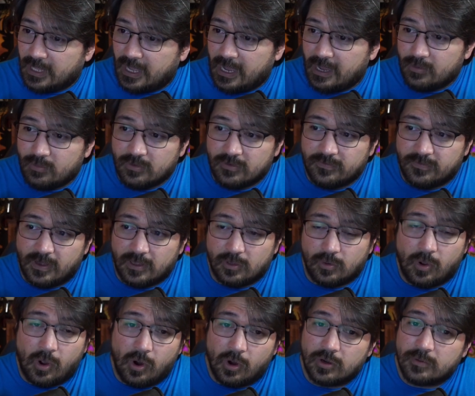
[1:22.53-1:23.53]
eye will follow
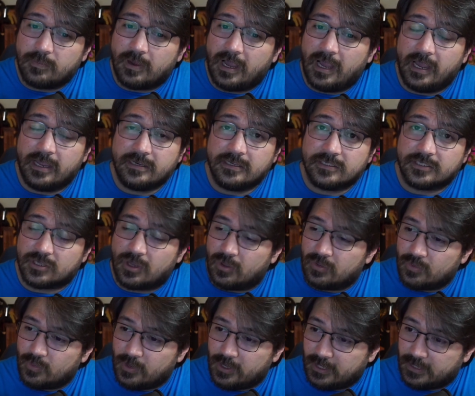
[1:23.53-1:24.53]
hard behind us all
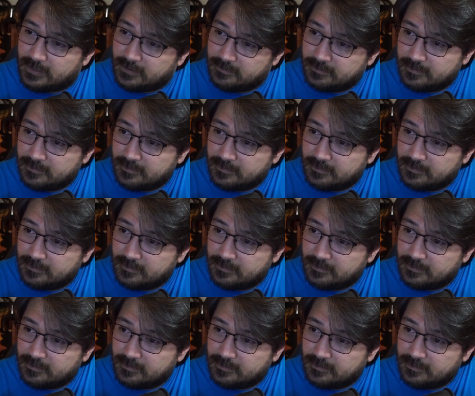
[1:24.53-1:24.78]
the way.